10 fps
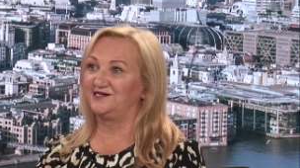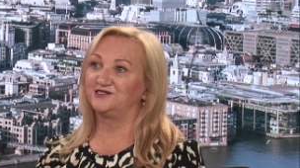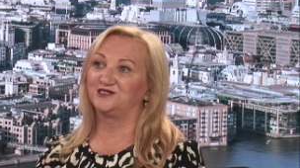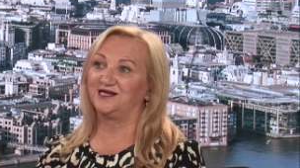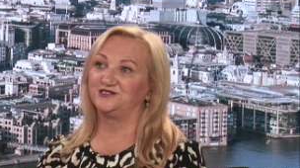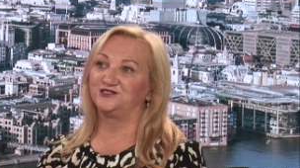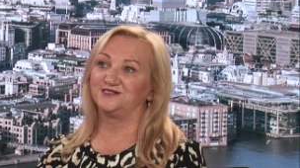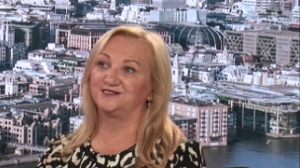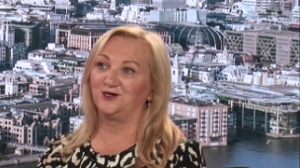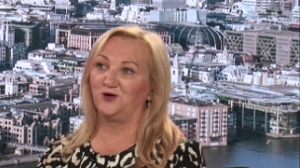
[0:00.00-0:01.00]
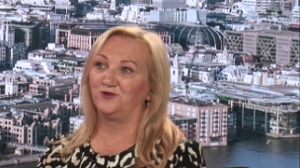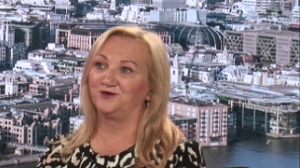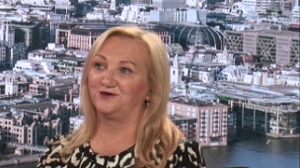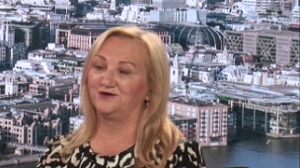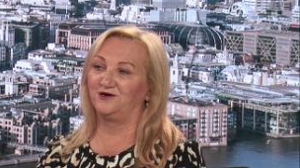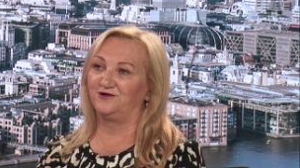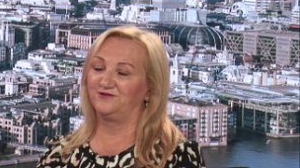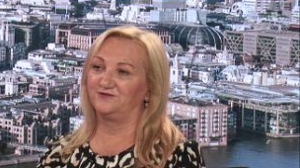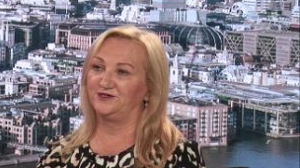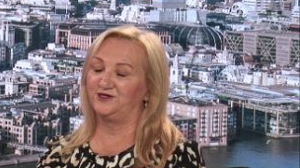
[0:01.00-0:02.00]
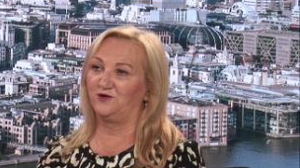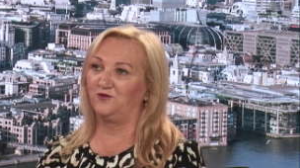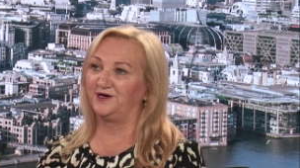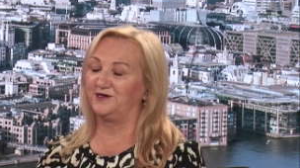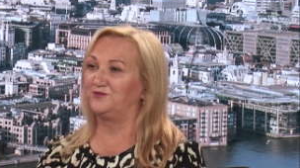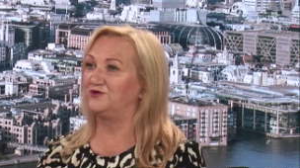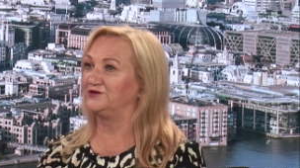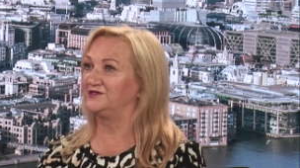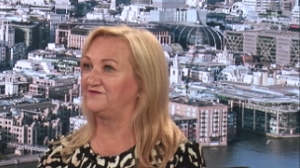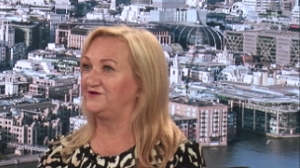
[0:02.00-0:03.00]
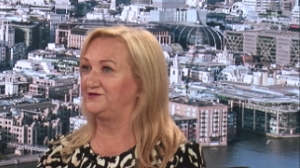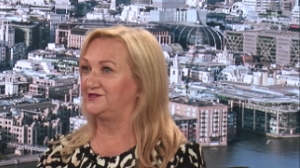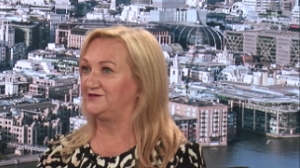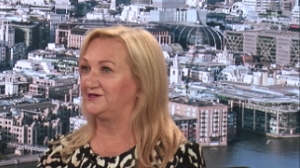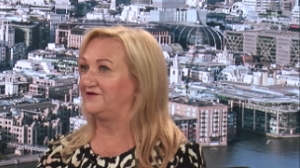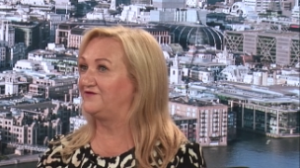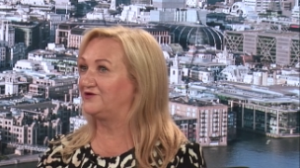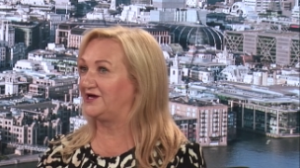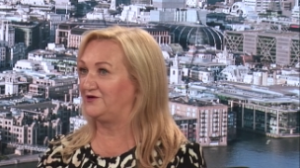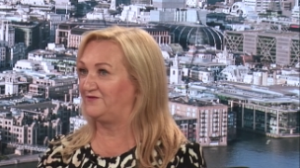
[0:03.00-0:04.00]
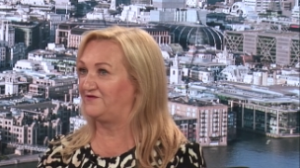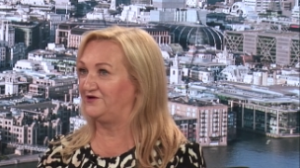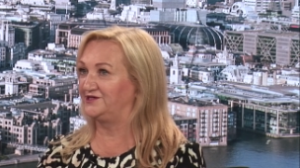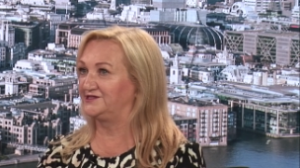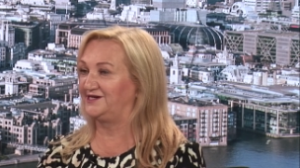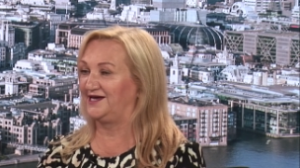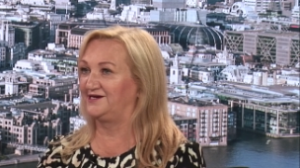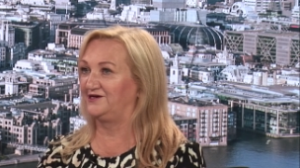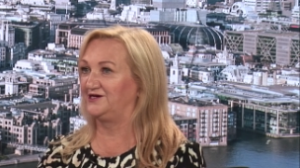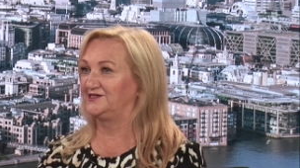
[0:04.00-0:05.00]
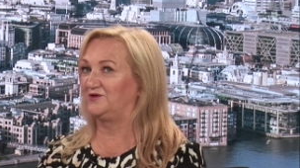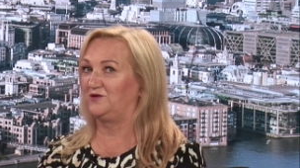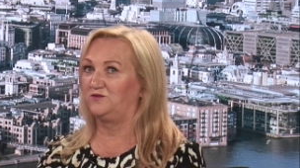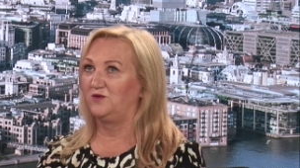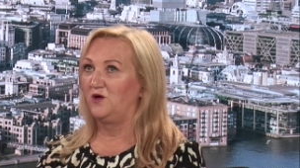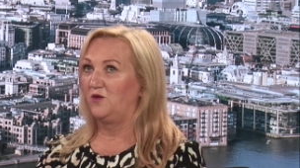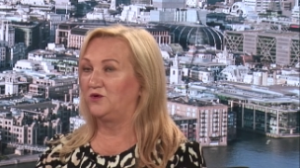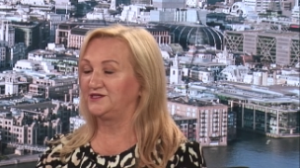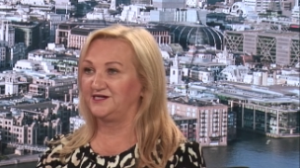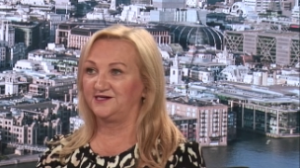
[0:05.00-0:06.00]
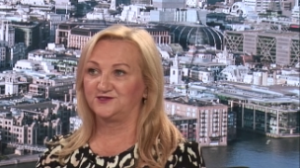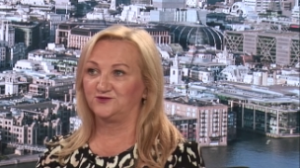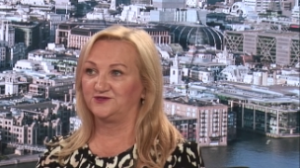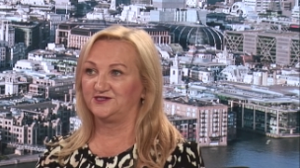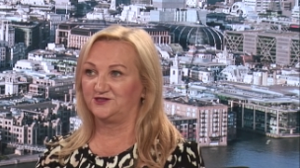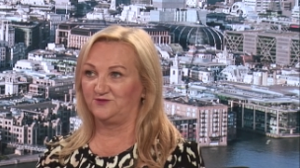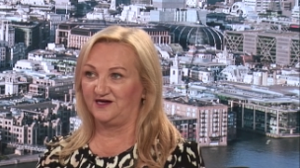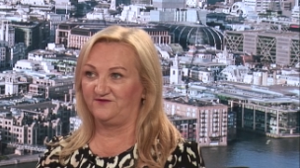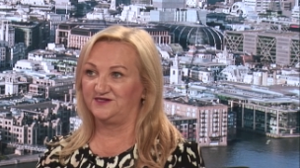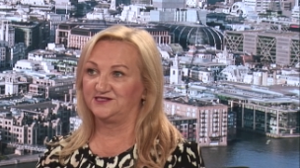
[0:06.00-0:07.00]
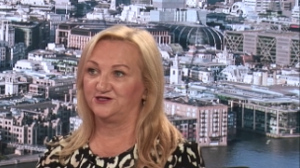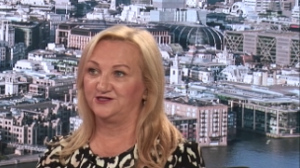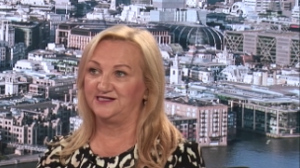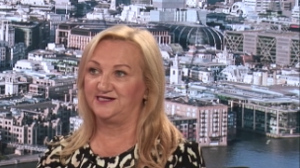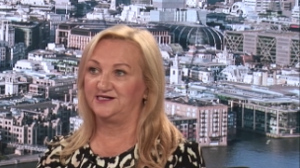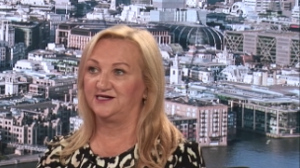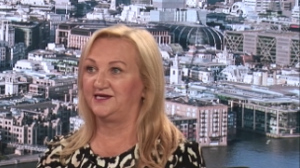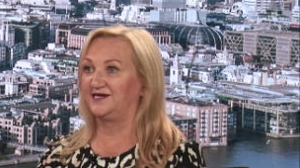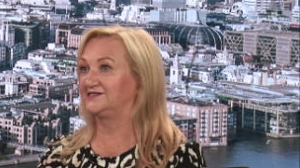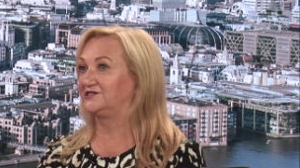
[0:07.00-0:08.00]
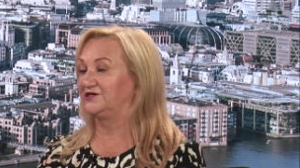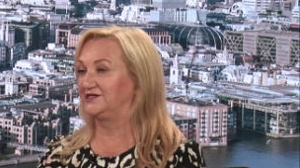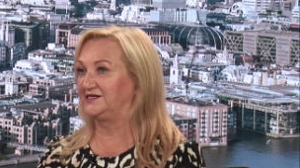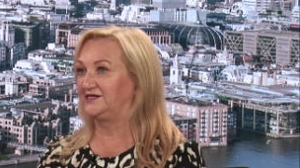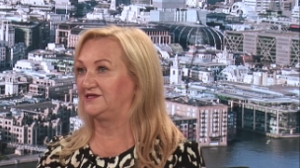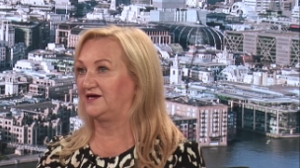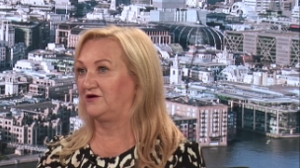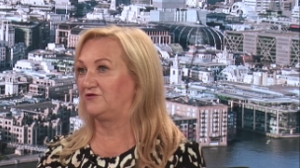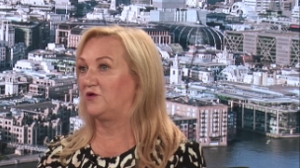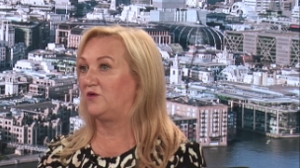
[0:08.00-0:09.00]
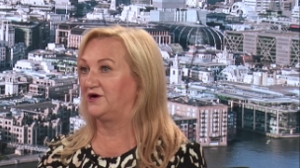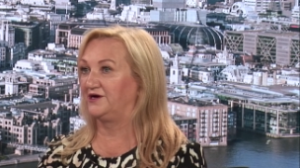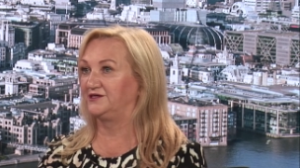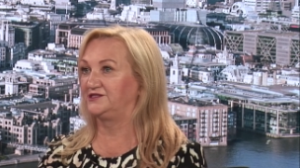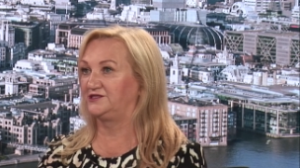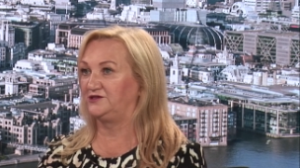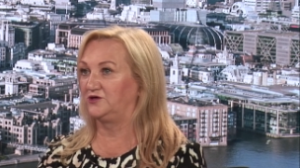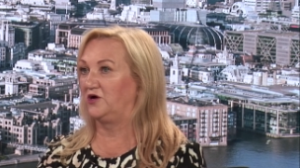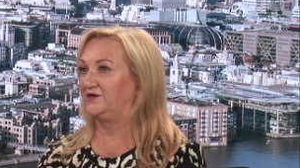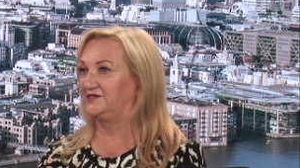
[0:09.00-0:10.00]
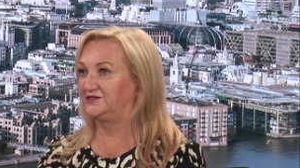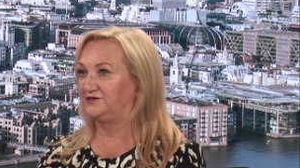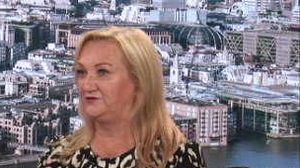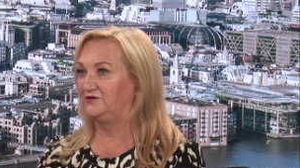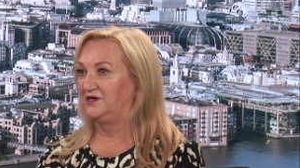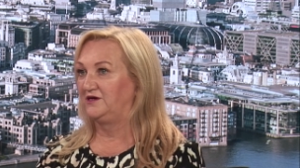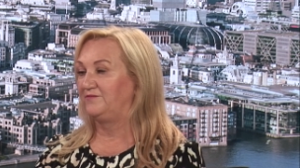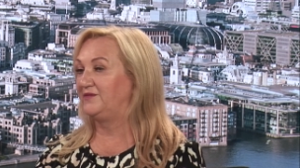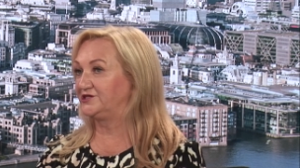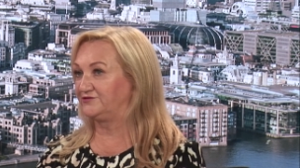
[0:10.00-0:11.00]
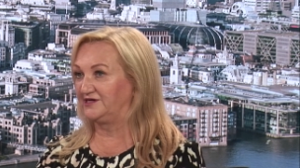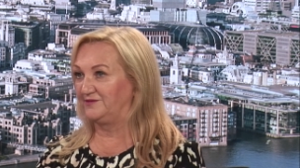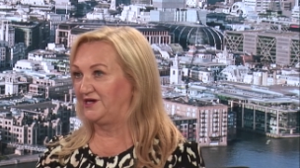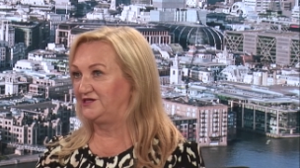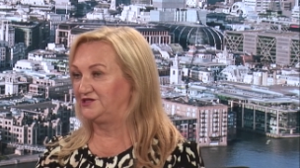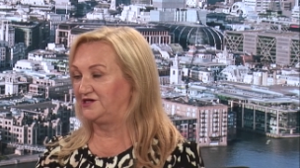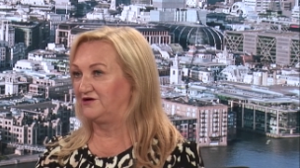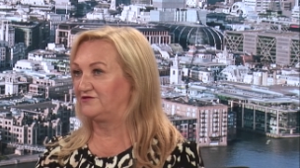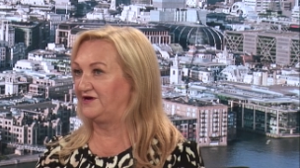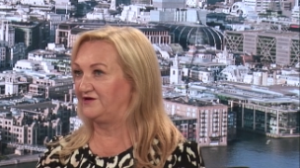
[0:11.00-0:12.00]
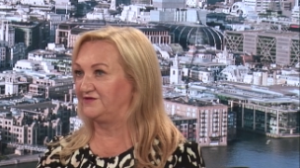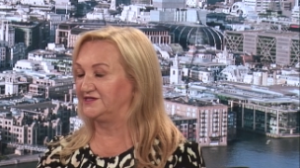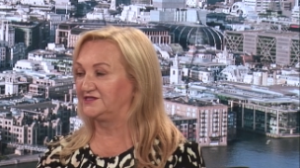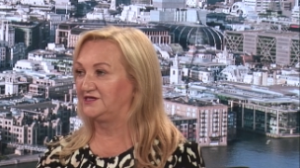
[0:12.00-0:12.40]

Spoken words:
challenges alone are quite important for you to kind of look at up front and analyze, well, what data sources do we have internally and externally that are required to go into measuring and managing our credit risk.